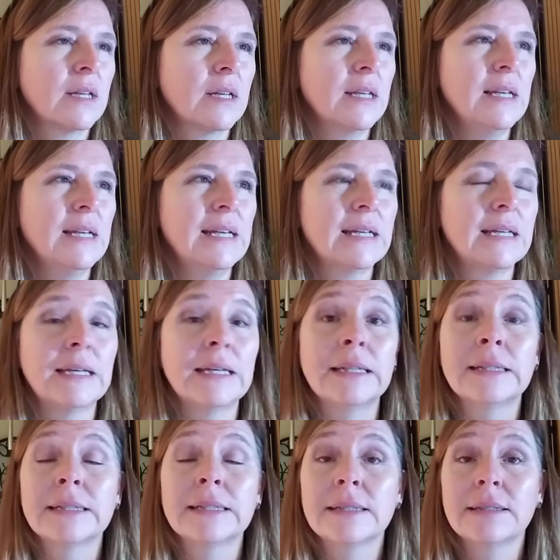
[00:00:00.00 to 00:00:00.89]
any
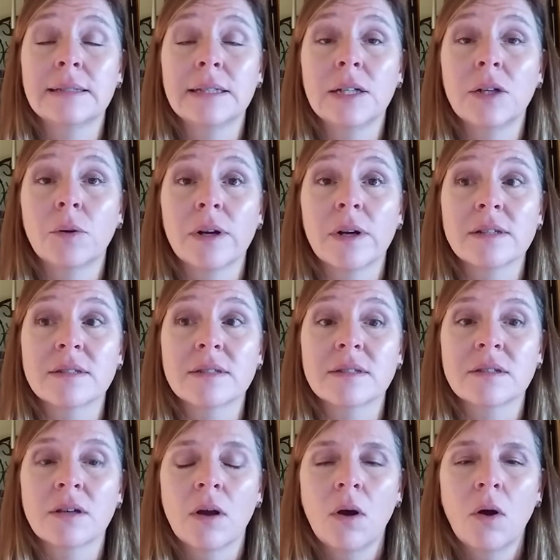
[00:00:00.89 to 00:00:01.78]
hidden
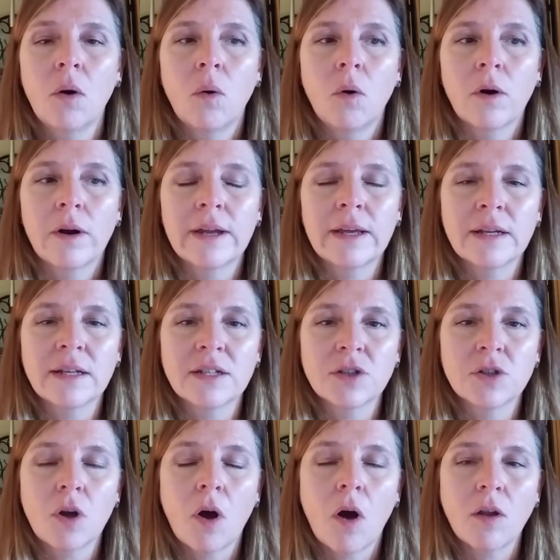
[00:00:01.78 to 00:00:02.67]
secrets or
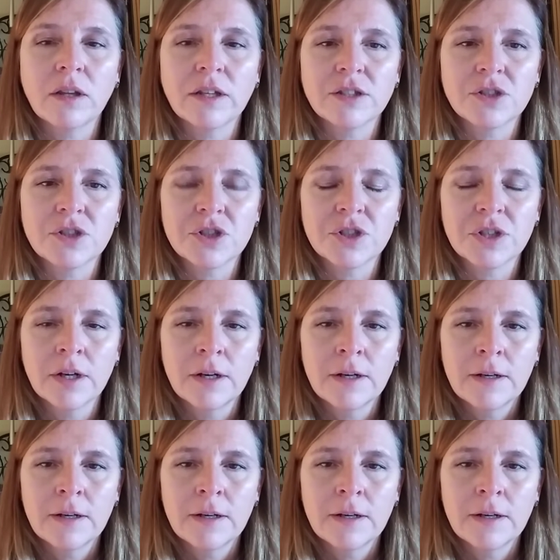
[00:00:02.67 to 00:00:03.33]
hidden knowledge